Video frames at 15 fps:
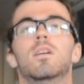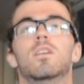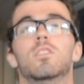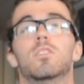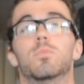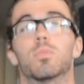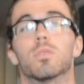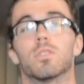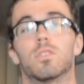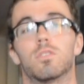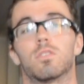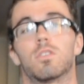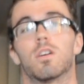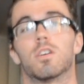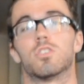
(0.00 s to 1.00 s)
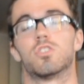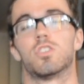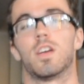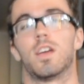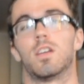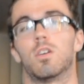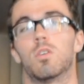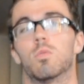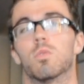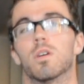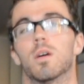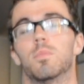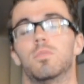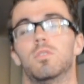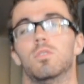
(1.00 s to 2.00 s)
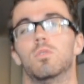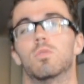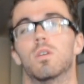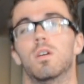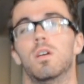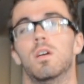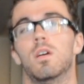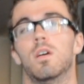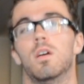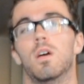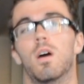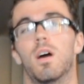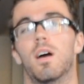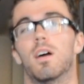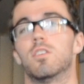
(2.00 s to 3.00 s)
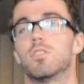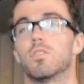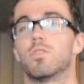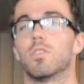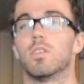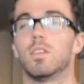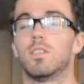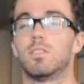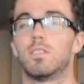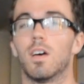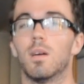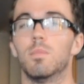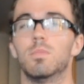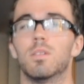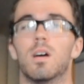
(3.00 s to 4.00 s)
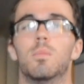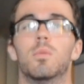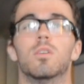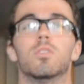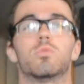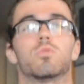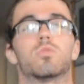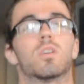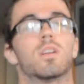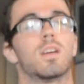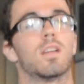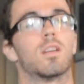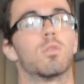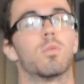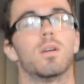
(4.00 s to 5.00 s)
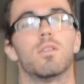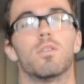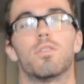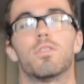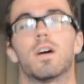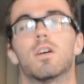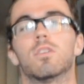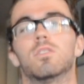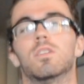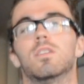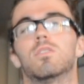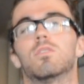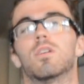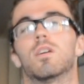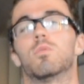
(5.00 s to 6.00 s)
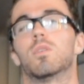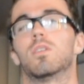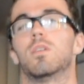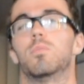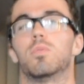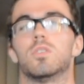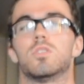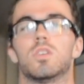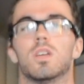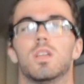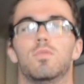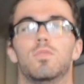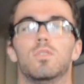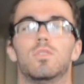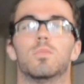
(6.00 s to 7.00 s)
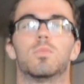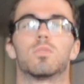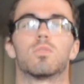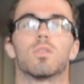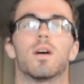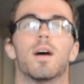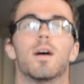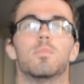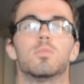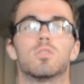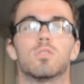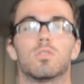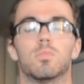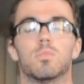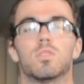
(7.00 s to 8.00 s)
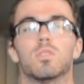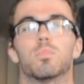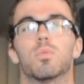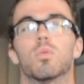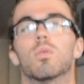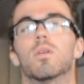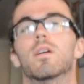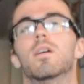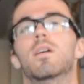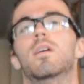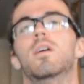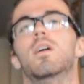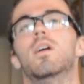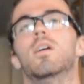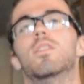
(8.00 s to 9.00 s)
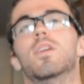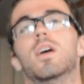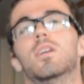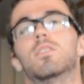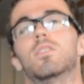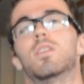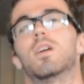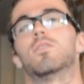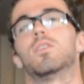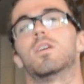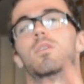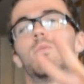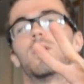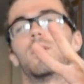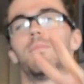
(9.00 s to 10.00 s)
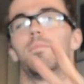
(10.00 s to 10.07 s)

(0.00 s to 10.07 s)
Support the Scards channel. We're up to 130 subs almost. We're trying to get our way to 1,000, so I'd really appreciate it if you subscribe, show some support. Thanks, and have a good one.